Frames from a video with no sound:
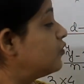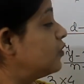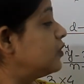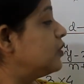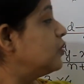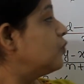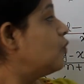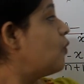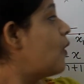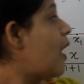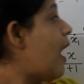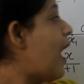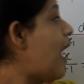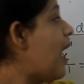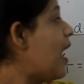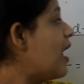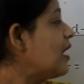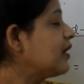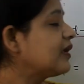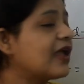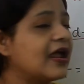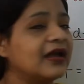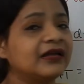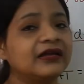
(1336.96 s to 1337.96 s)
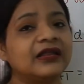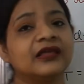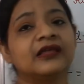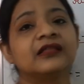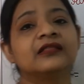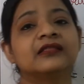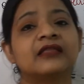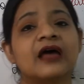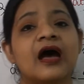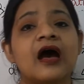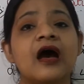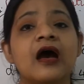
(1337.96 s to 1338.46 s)
So you are
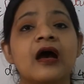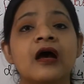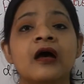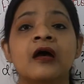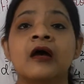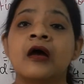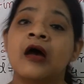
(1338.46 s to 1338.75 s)
getting the